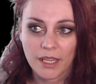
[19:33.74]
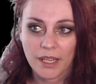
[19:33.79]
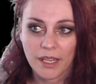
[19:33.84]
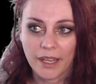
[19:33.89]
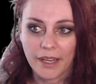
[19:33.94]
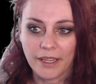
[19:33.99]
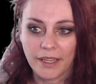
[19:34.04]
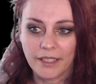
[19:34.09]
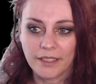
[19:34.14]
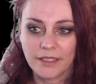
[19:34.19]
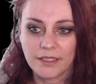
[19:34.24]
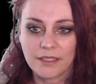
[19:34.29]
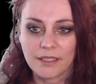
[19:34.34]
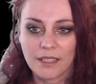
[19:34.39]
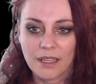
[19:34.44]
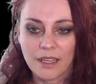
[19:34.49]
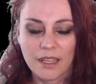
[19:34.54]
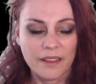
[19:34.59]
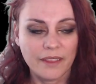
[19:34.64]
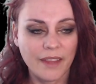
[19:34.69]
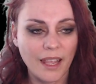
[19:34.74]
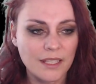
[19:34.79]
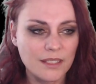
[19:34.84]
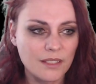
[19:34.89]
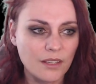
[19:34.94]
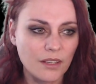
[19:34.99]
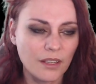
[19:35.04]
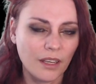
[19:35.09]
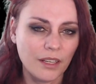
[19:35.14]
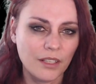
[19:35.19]
And that's
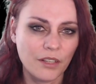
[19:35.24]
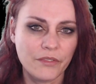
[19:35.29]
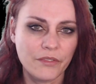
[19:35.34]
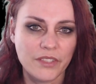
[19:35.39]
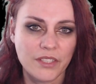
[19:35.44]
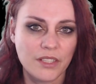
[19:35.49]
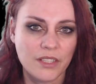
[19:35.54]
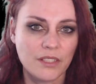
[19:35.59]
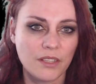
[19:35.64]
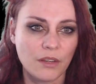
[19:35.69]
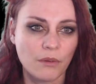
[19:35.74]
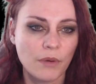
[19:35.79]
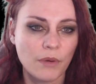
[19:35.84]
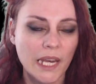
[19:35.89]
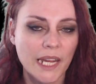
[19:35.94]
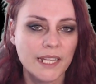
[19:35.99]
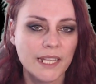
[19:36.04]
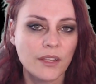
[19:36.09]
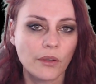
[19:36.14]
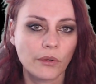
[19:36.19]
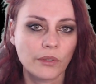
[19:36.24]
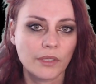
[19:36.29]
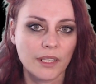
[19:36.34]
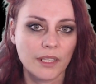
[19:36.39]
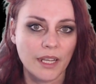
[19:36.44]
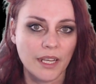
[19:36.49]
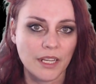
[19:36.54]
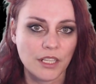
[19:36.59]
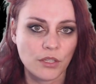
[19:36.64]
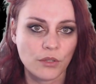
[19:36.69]
the kind of things I really don't
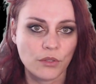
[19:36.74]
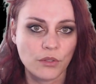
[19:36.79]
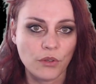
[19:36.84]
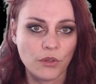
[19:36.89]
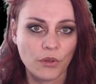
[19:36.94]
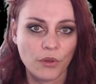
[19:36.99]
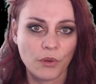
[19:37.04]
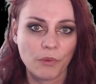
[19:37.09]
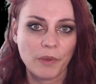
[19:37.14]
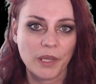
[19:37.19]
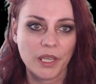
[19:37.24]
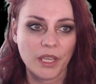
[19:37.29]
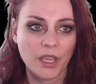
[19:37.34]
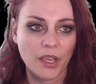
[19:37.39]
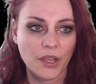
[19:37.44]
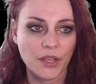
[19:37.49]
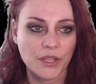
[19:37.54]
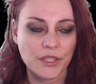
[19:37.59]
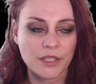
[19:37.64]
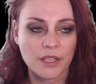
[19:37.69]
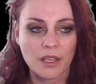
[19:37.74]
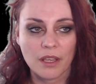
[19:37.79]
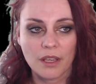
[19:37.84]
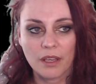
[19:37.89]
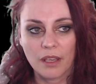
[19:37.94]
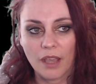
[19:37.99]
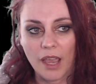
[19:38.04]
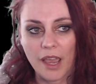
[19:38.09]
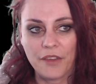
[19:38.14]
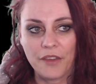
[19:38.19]
like to do because
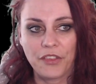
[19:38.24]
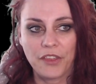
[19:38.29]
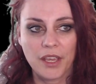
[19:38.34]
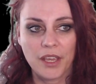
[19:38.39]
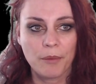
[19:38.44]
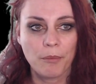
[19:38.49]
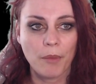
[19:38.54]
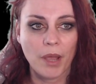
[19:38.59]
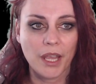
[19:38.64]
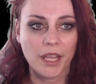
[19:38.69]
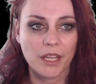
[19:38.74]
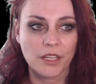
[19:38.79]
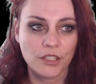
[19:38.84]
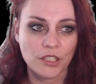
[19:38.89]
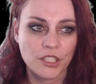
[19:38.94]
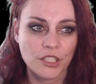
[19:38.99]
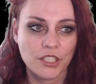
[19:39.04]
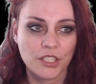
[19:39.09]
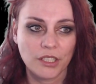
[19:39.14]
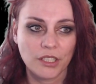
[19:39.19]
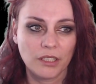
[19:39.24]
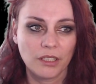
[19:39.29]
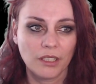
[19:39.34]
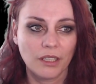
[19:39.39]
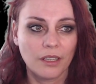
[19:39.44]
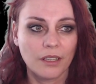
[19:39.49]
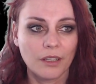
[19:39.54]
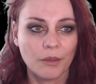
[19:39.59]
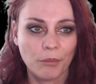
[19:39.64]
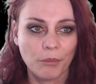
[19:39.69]
I think my energy,
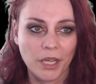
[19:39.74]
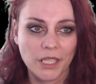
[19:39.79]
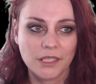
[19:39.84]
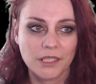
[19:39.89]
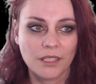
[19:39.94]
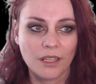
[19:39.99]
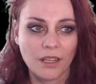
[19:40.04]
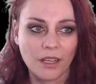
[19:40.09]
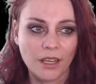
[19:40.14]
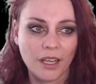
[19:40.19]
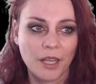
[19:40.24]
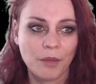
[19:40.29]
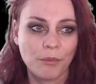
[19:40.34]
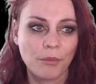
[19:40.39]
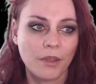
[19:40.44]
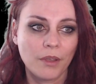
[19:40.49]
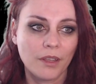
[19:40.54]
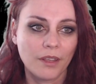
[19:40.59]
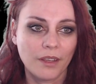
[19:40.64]
my time,